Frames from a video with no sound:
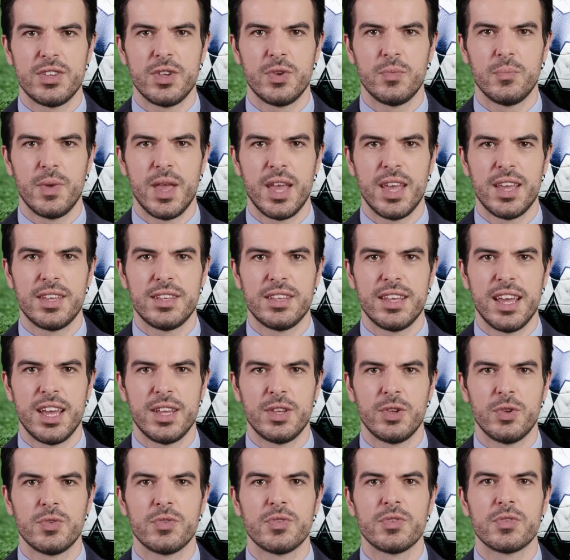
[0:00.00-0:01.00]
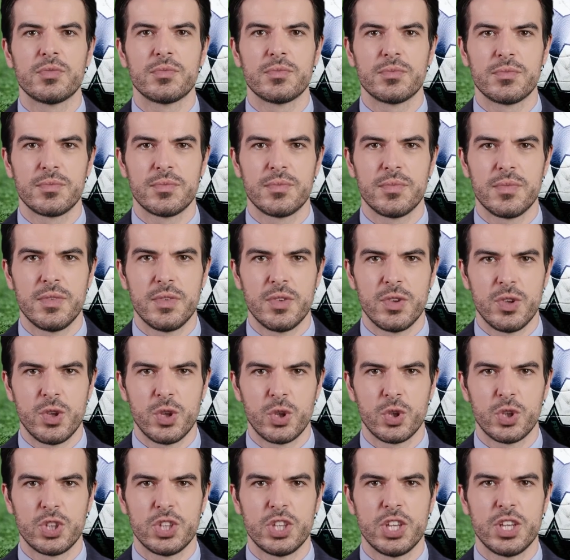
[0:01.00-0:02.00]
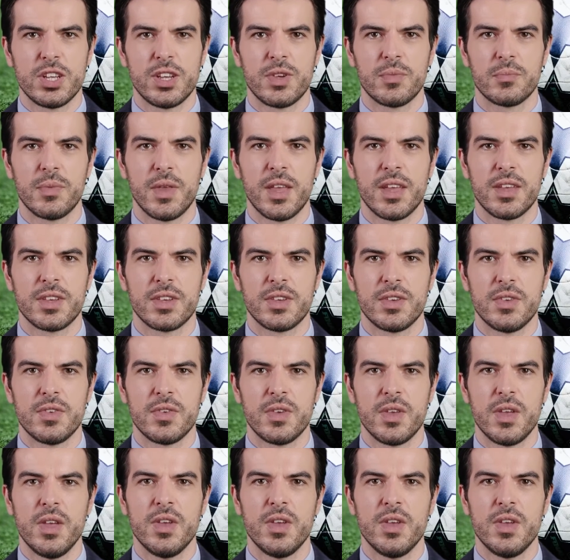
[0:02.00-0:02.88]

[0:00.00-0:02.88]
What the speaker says: Serie A titles. Luciano Maggi,